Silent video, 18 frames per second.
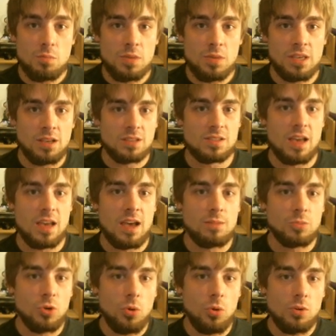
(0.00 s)
Because
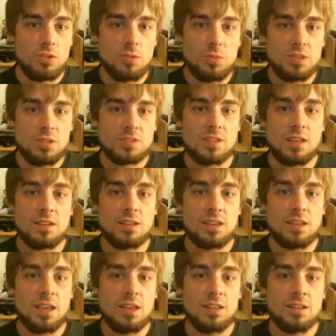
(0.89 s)
I'm going to be
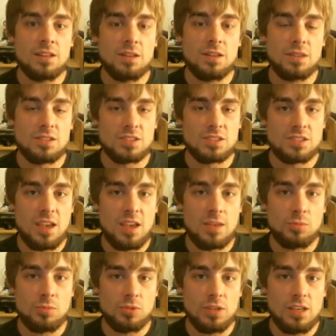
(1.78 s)
sending in the
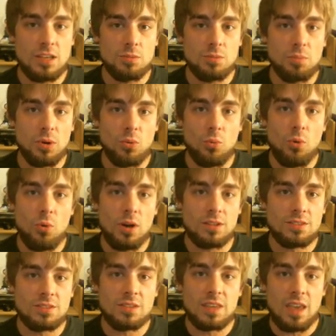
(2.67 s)
same lead, but
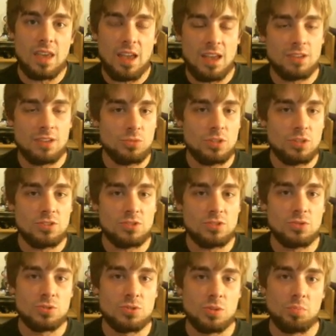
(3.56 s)
what can we
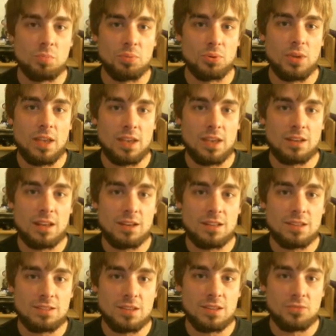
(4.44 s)
do to play it
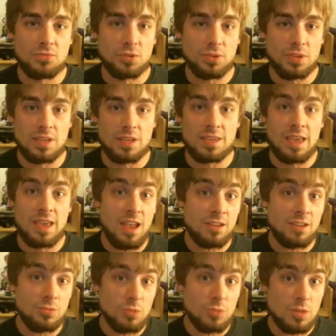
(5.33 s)
any differently?
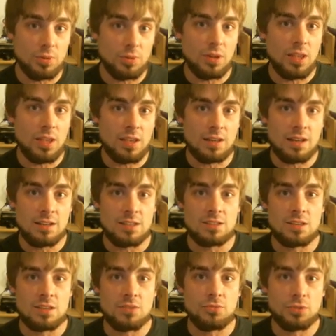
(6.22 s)
Can we play it any
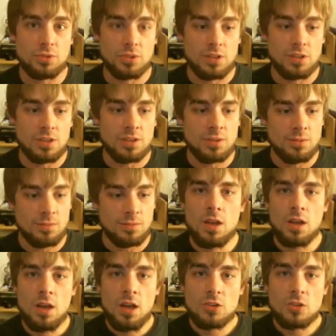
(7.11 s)
differently?
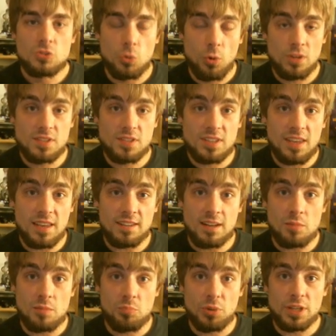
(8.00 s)
So once again,
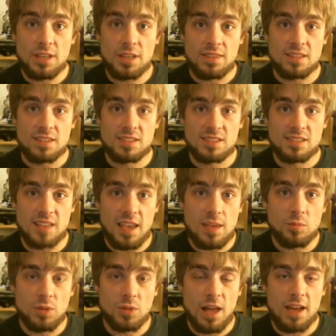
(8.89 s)
I'm bringing the
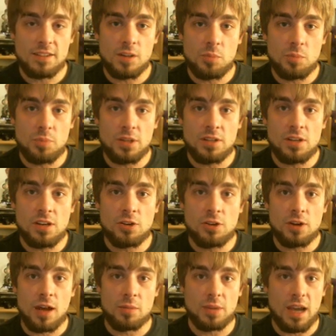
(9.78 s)
same lineup in
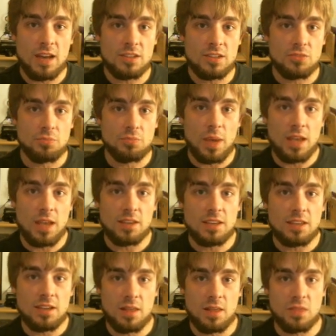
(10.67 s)
here. I'm kind of
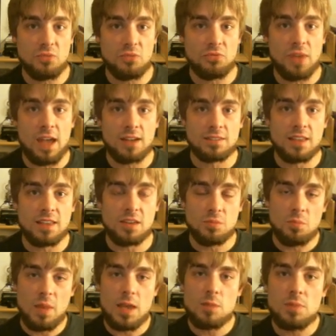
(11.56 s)
banking on the fact that
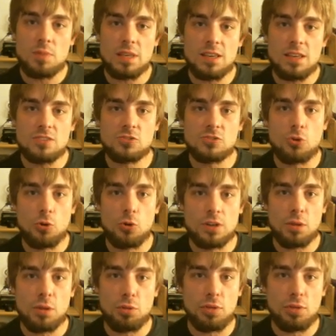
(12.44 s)
maybe he's
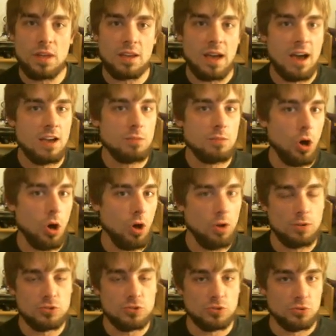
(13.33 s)
going to think I'm
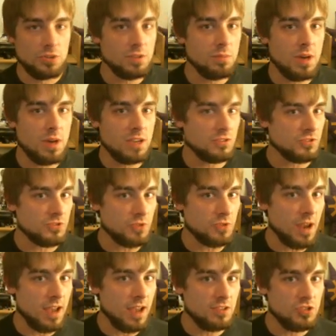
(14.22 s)
altering my
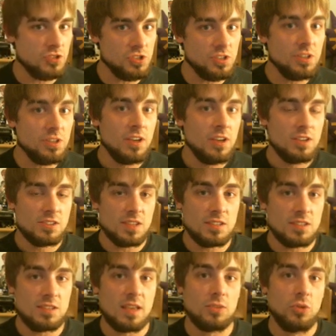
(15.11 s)
strategy
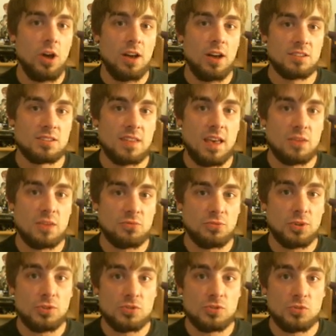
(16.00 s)
since I lost that
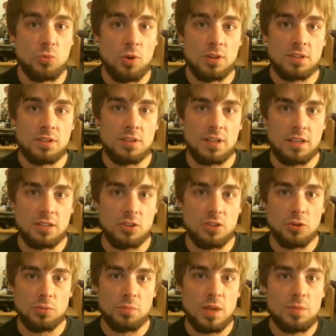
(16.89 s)
first one. You
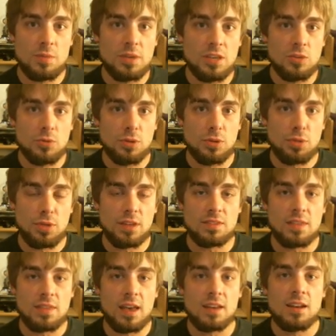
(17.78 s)
know, maybe he would
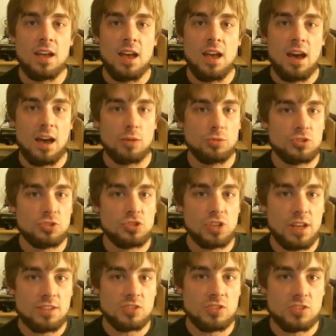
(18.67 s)
think that I would
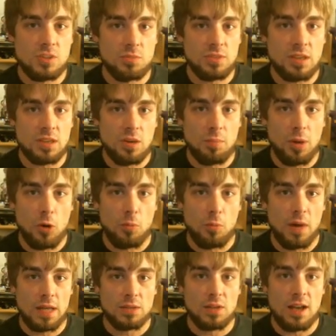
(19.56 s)
change something about
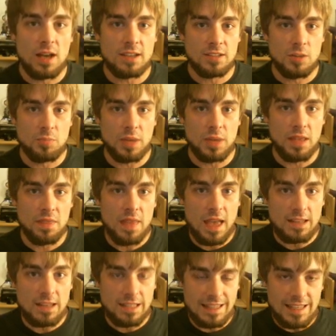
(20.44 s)
my lineup and
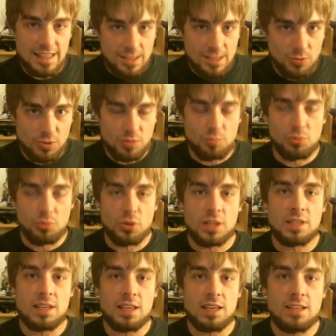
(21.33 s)
that he would
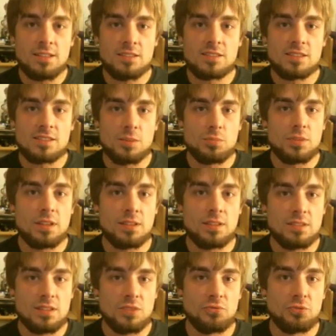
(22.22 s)
bring in something
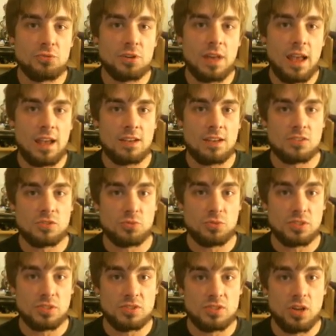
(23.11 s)
different as a
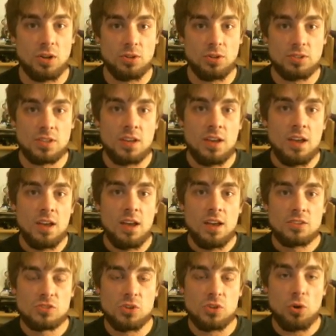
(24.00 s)
result.
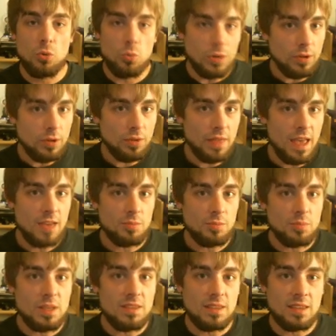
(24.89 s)
So will that
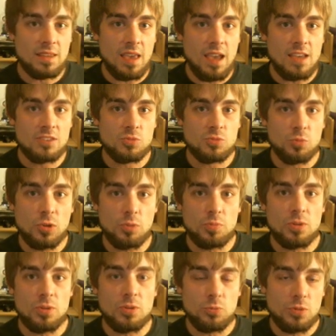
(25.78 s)
be the case? Will
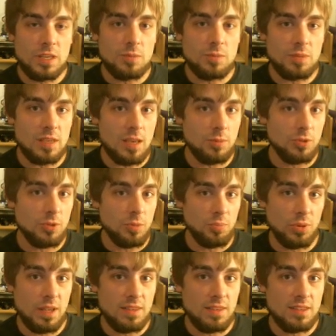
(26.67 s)
we be able to
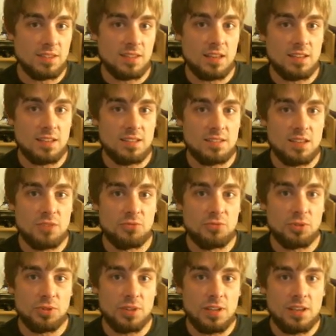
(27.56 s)
play this any
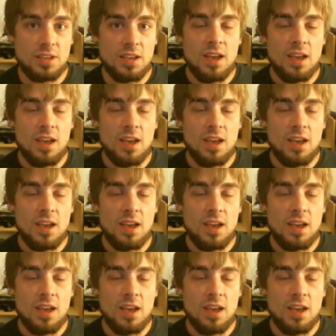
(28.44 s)
differently?